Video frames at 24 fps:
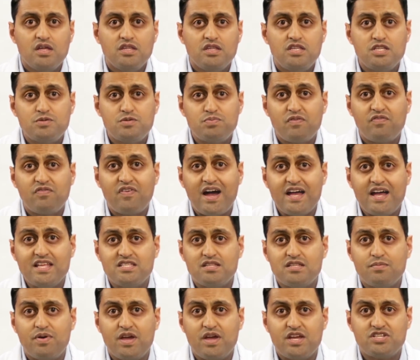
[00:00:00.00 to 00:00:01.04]
This
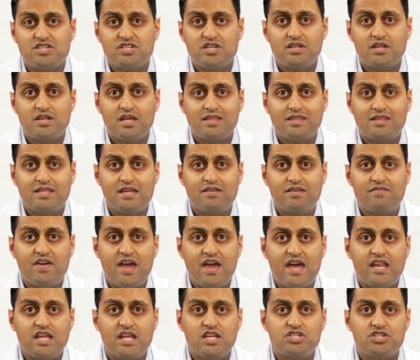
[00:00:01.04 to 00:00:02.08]
provides the patient the
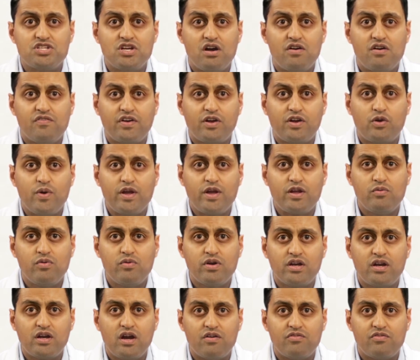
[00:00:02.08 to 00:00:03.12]
advantage of a quicker
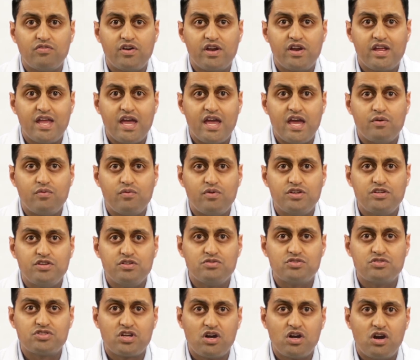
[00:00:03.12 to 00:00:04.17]
recovery and
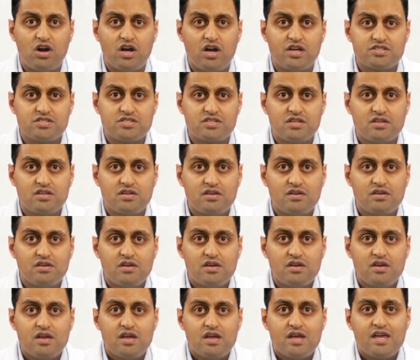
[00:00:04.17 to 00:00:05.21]
reduced cost.
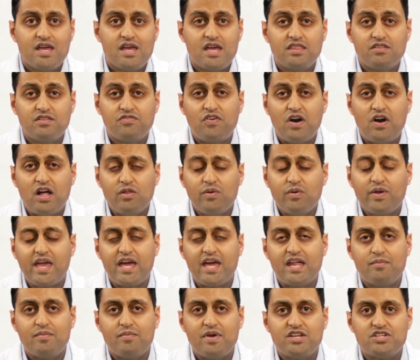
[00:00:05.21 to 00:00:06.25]
In the
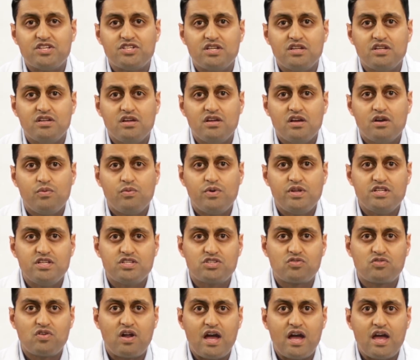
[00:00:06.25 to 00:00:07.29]
following animation, we
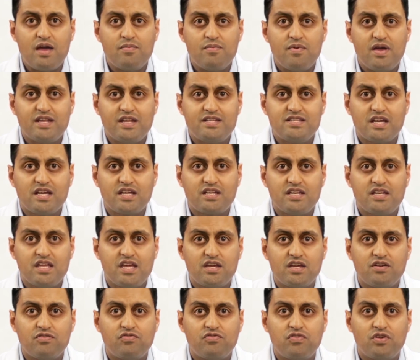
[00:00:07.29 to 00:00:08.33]
describe a
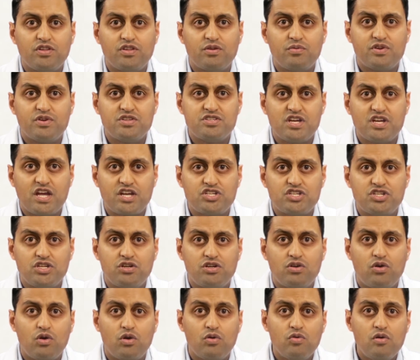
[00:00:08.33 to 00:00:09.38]
technique for the
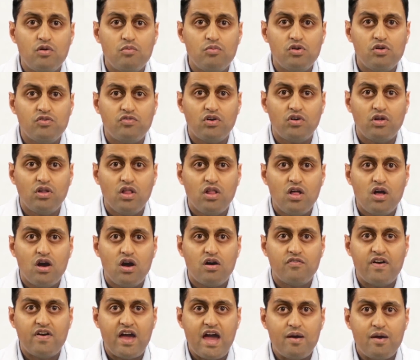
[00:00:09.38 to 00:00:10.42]
resection or removal
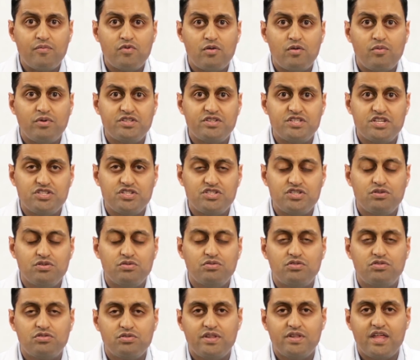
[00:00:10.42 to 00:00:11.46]
of abnormal
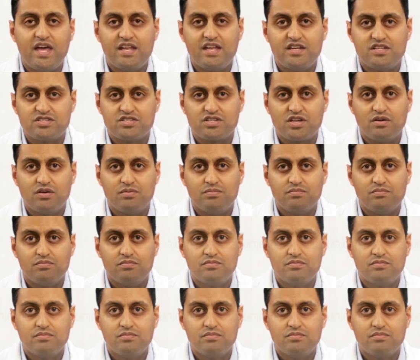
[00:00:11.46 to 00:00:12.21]
tissue through the endoscope.